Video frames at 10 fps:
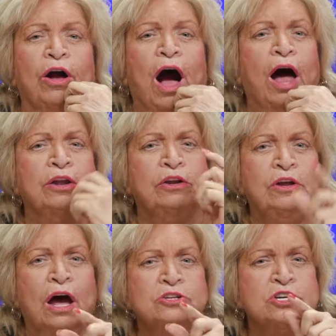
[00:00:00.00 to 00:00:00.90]
God to
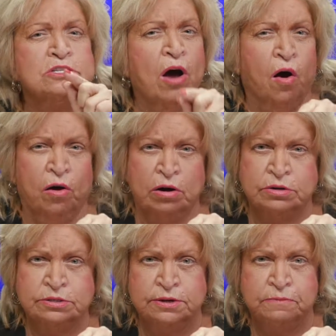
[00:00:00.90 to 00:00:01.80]
touch his
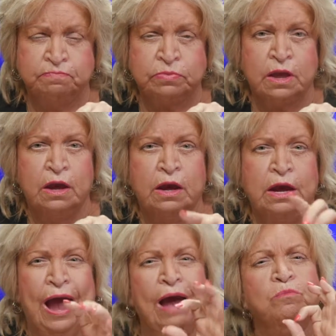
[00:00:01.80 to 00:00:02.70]
heart
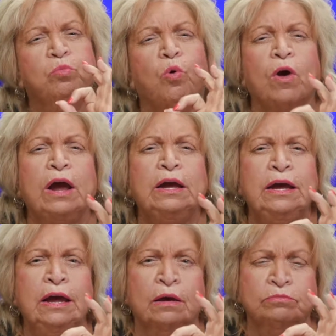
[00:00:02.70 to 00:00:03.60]
and bring
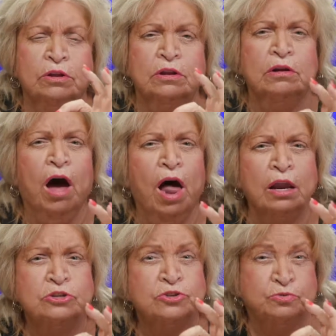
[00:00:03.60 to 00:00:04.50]
him to the
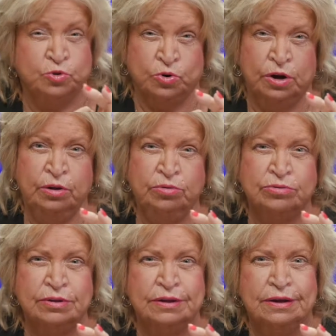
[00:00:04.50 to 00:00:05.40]
knowledge of truth